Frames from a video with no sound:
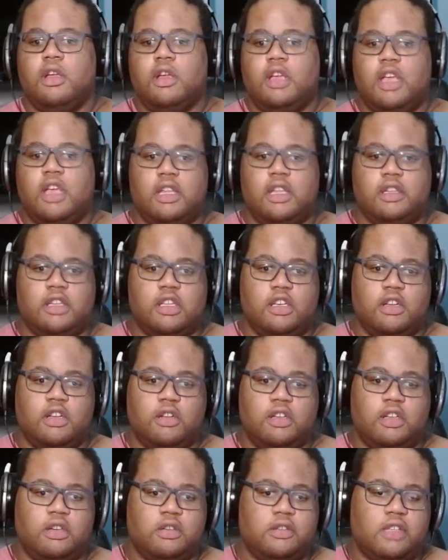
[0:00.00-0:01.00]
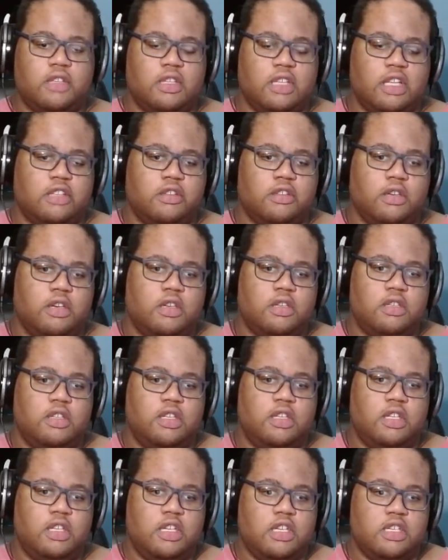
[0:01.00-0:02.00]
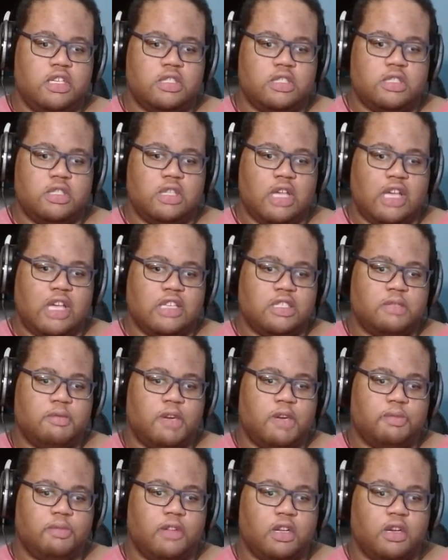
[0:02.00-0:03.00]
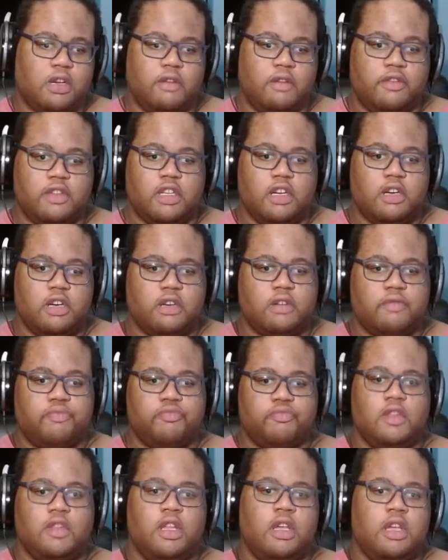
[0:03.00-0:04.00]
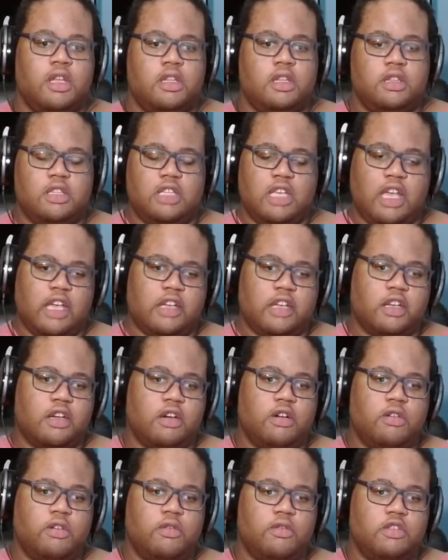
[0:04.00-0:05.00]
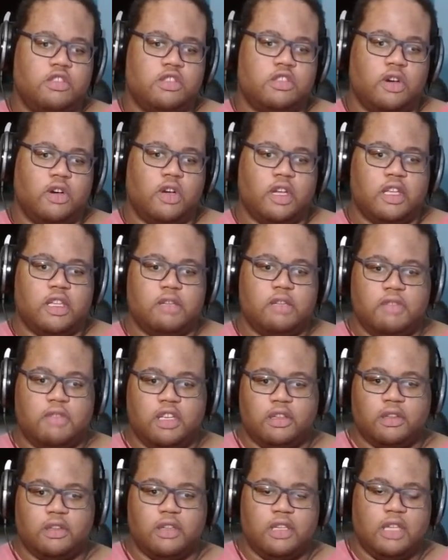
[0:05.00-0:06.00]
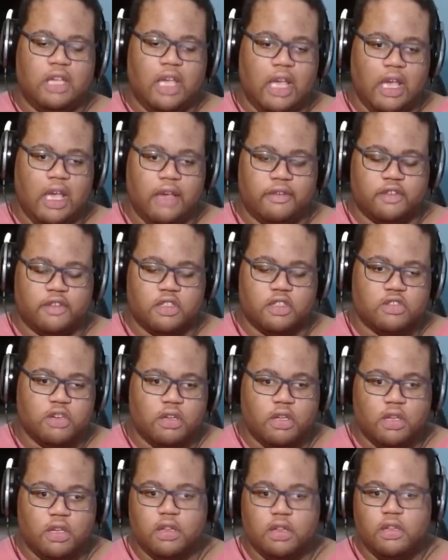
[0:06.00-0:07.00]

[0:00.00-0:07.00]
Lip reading: And then the only other thing that's on is that smart plug over there, the echo, so I can basically have control,